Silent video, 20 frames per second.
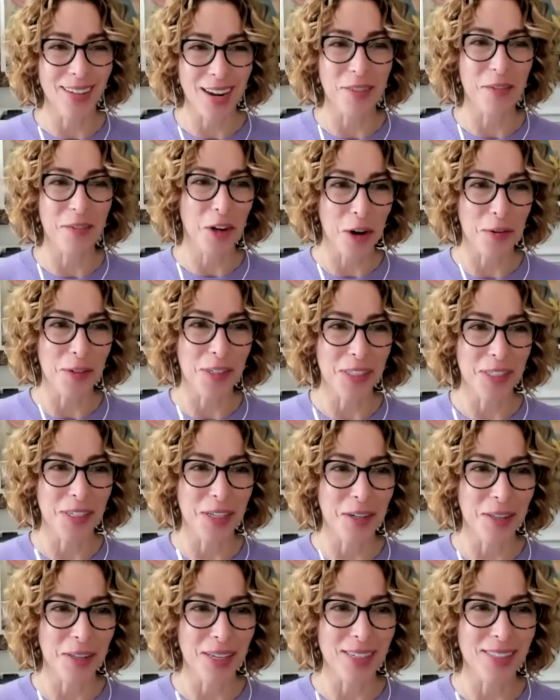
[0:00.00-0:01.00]
would always
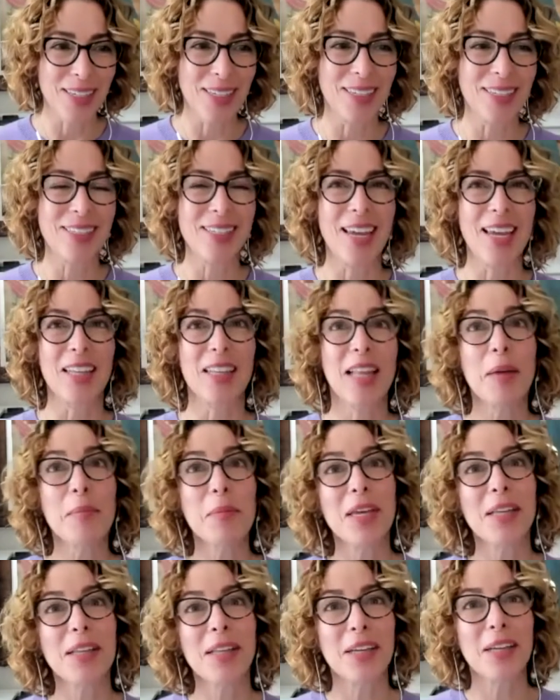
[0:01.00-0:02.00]
do this and say, let
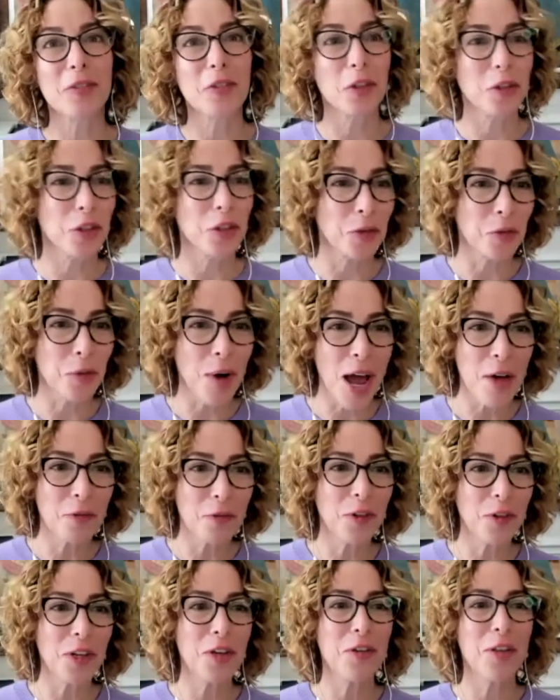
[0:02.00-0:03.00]
me turn it around for
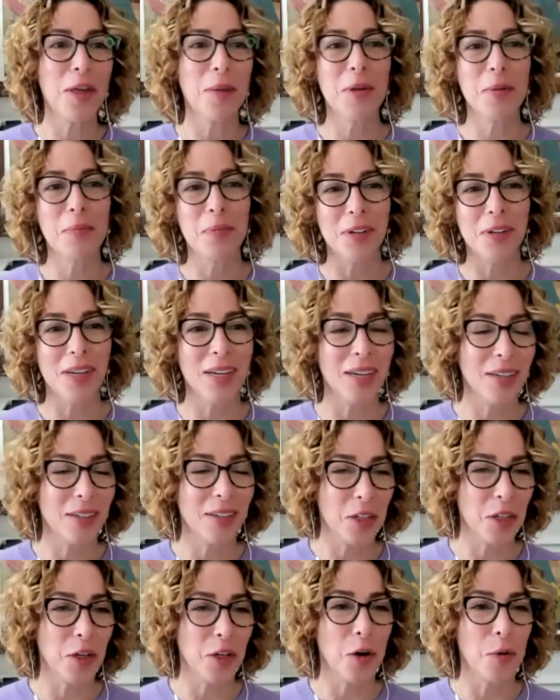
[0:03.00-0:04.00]
you. Let me bring in,
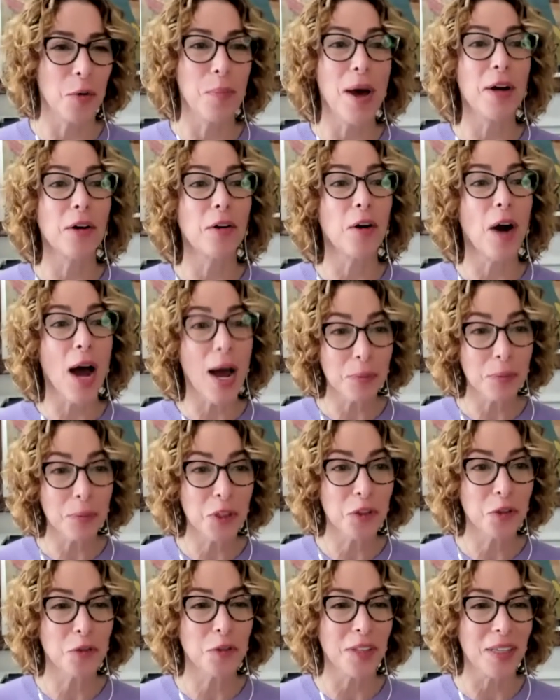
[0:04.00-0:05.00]
better
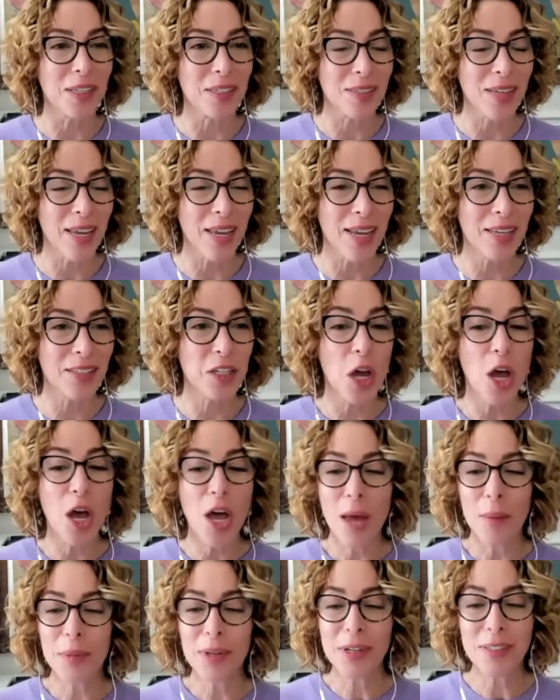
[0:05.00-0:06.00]
options for these kids,
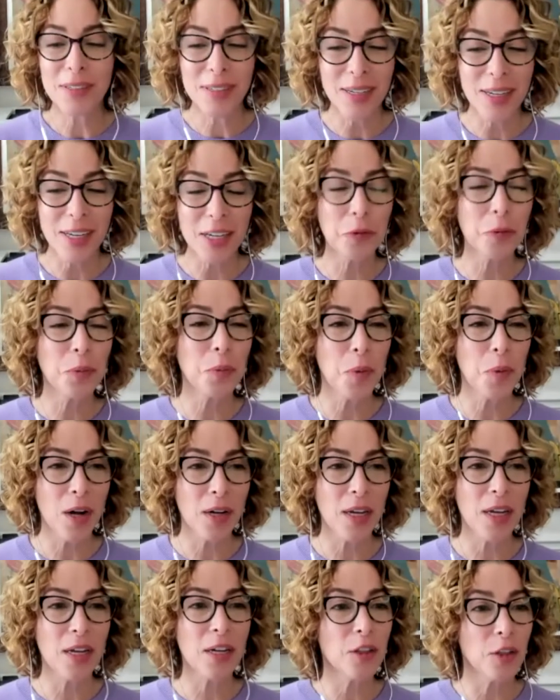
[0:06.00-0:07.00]
because the kids would walk
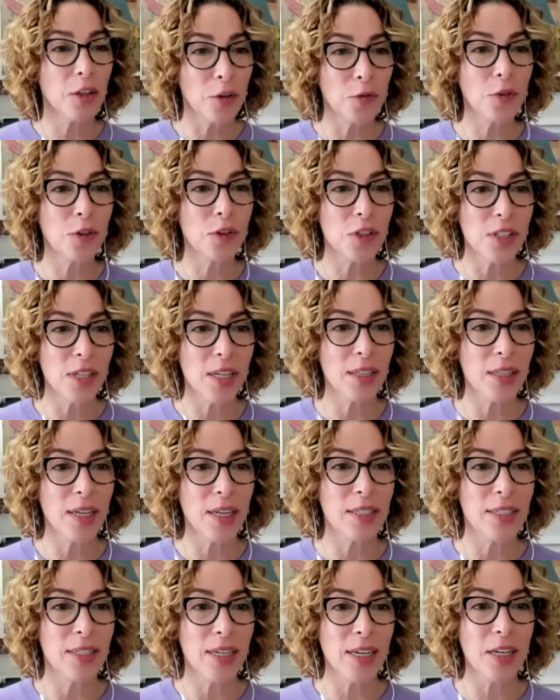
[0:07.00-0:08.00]
in and the first thing they
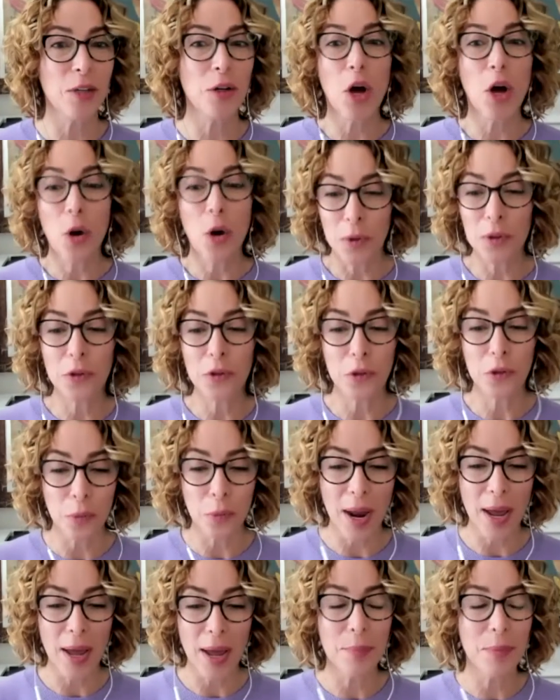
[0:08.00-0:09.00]
did was
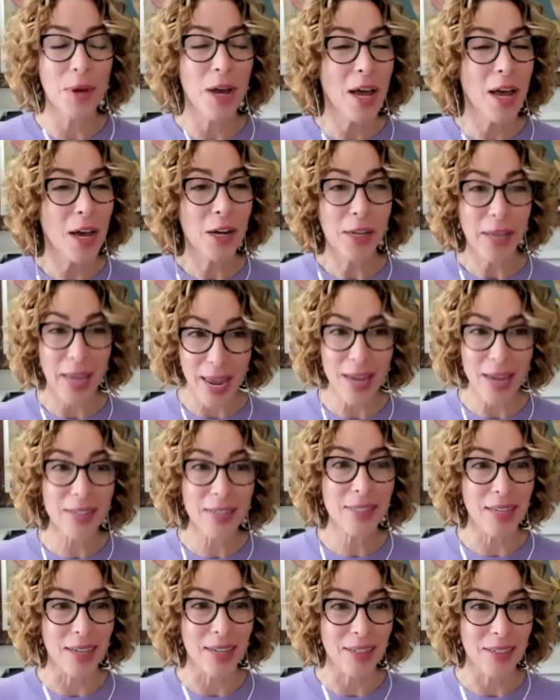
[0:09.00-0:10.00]
grab
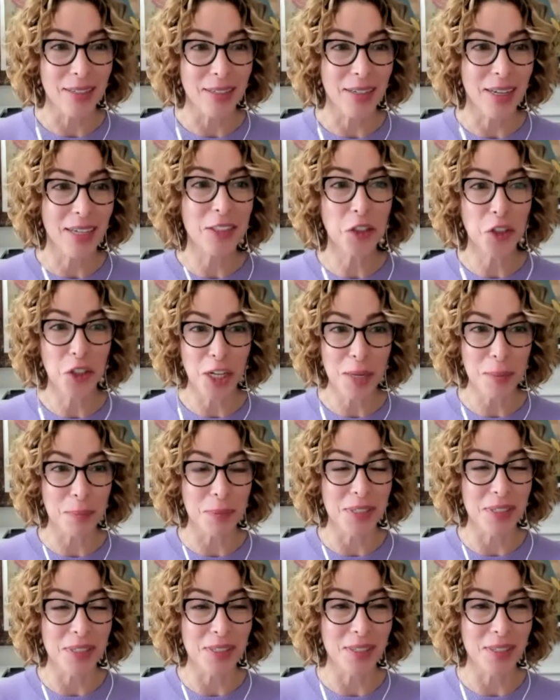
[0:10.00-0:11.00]
candy and
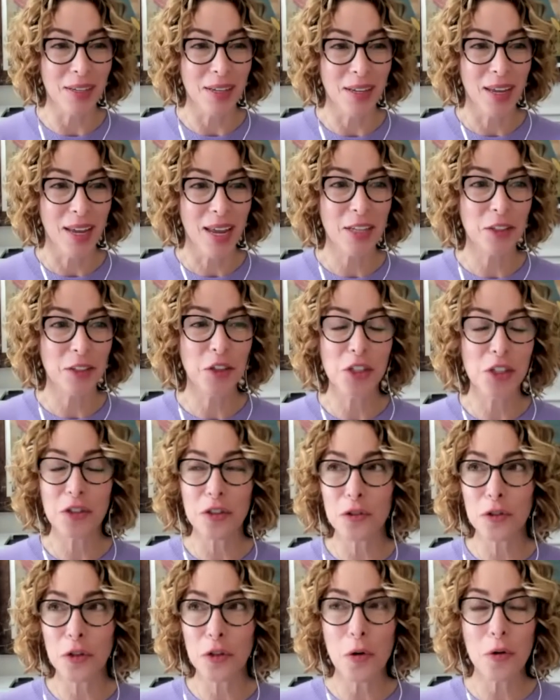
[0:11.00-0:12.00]
chips. And
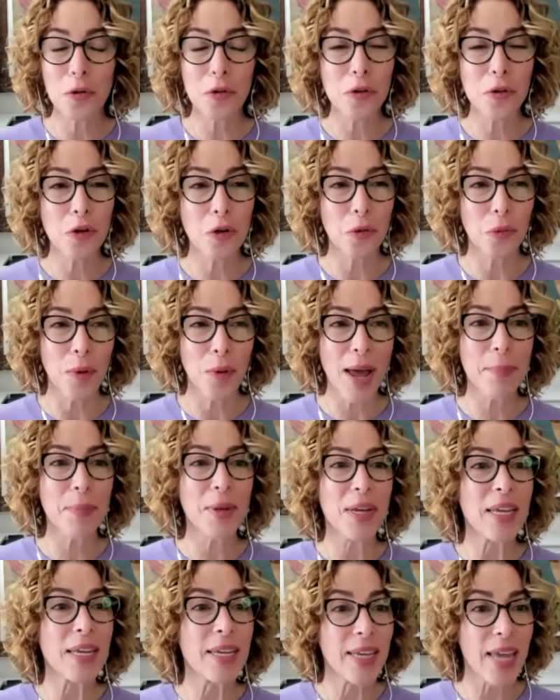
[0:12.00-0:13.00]
just total crap,
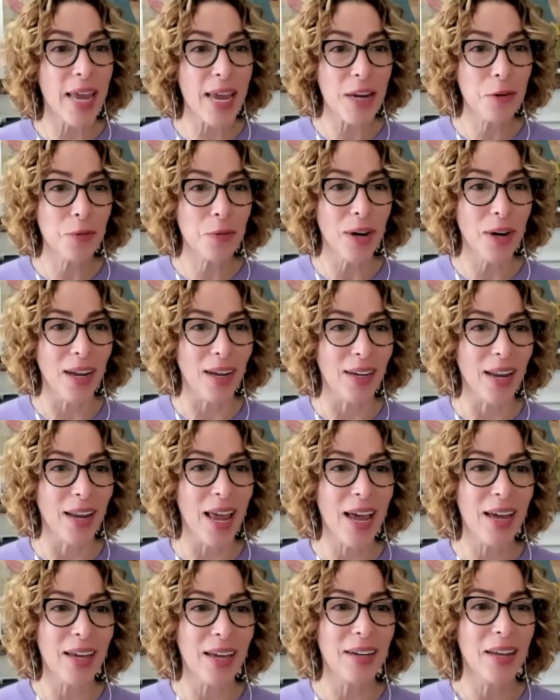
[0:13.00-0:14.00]
and Gatorade.
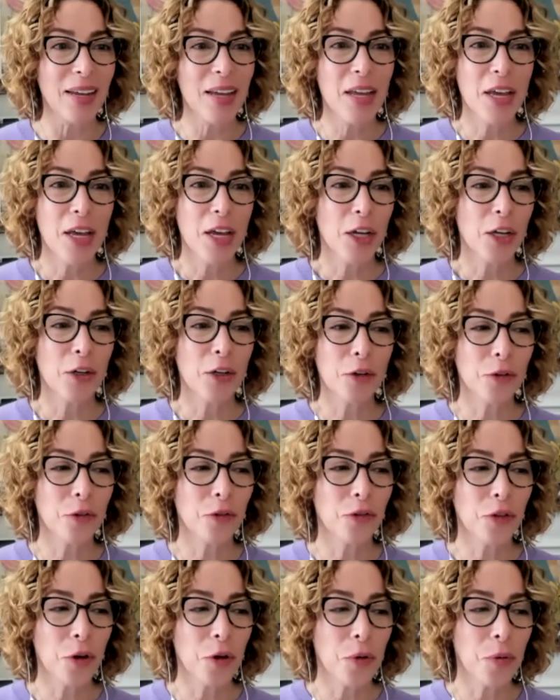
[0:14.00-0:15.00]
And,
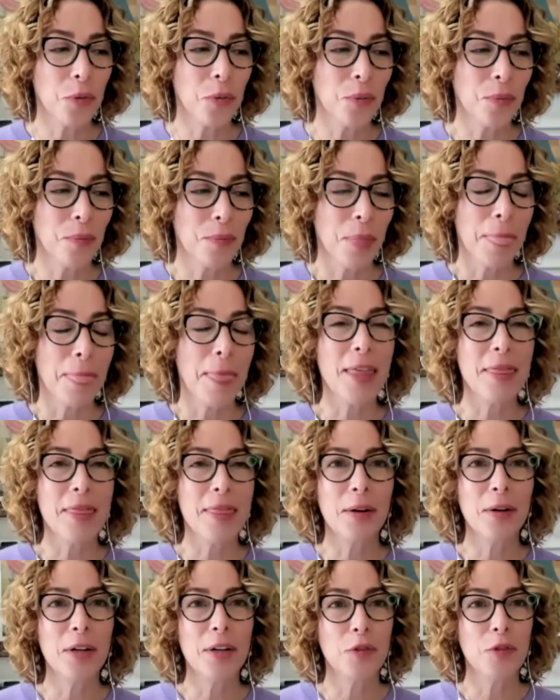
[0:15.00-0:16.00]
and
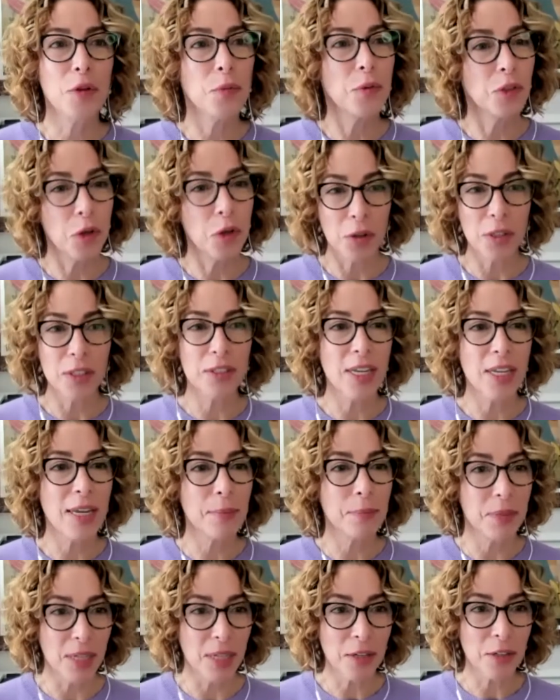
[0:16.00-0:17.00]
then if you would go to team
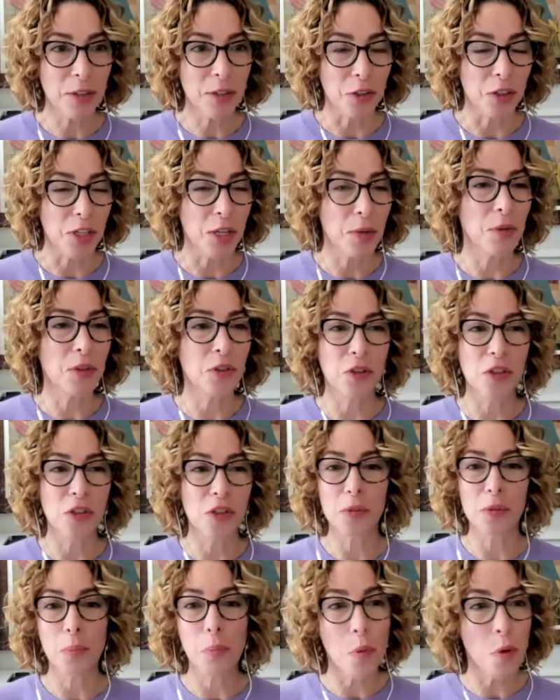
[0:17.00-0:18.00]
dinners, it was
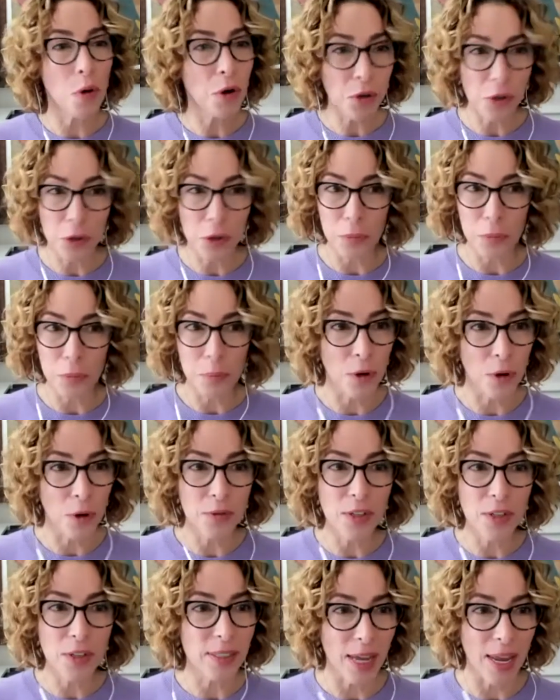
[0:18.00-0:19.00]
just more of
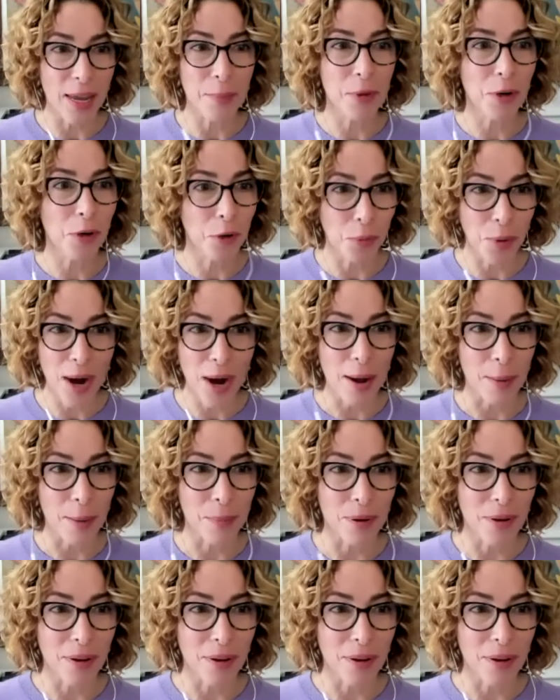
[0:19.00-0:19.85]
the same crap.